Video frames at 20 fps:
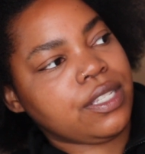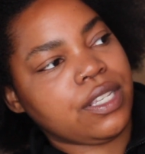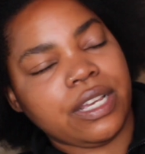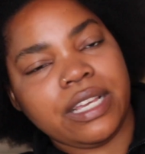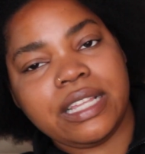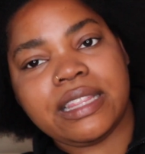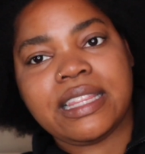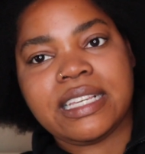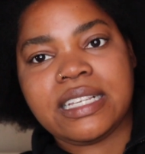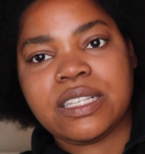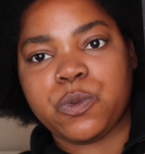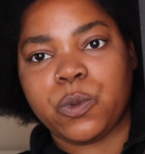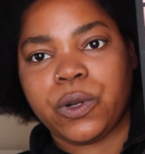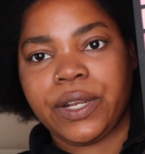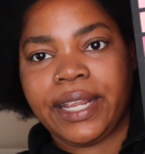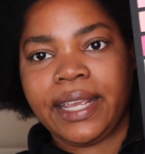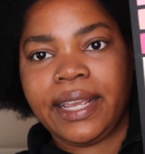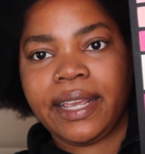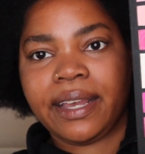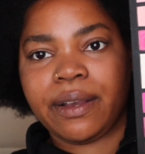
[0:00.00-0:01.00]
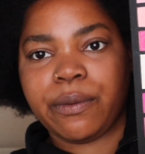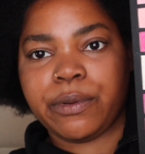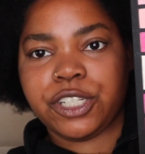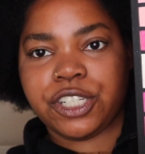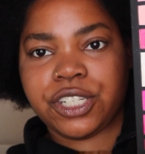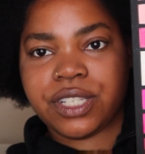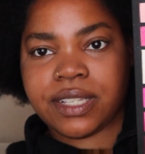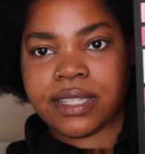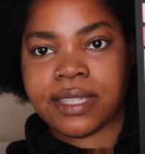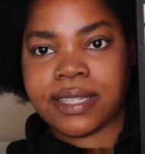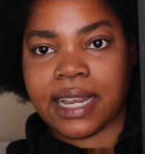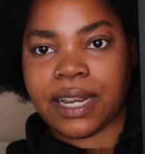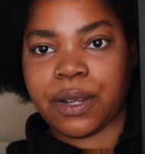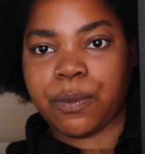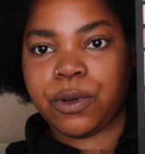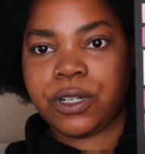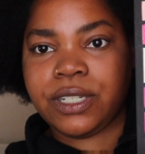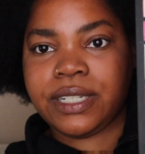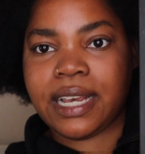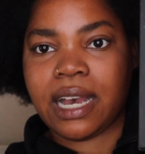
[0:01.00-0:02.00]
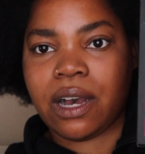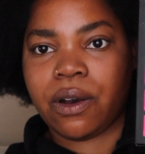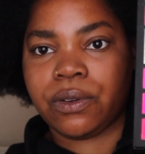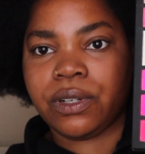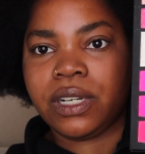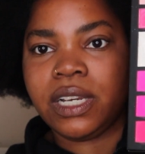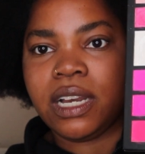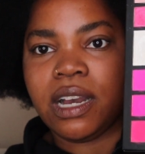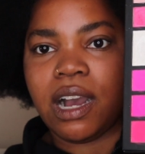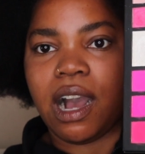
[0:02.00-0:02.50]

So this one here, which is the second one down,